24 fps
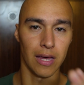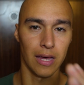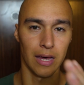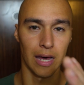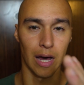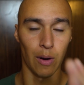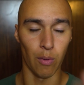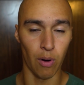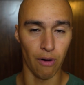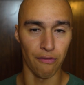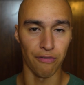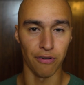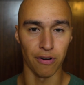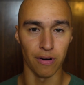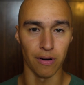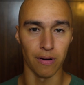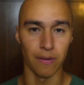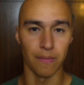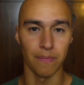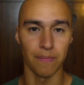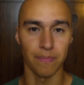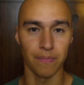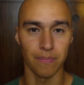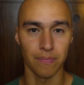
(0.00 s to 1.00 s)
However,
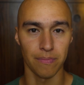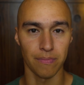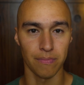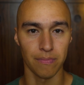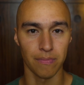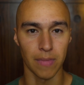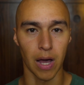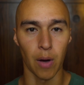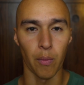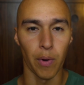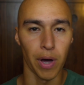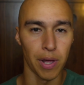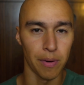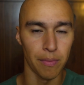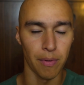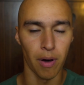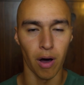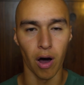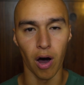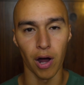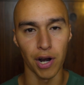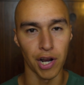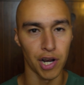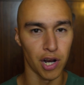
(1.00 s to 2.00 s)
I
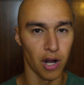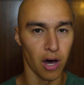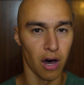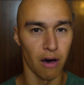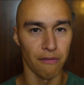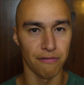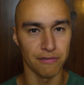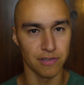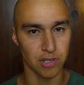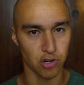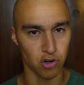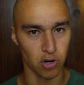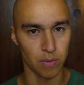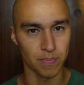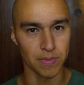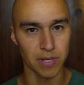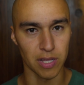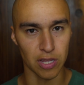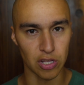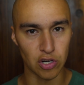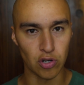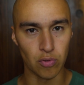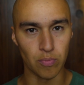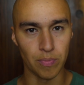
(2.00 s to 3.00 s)
went on and off script a
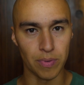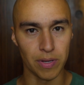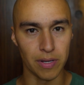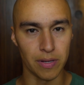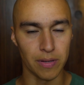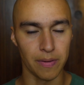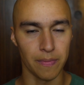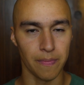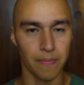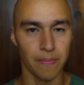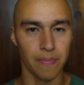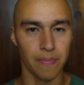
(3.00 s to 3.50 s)
little bit.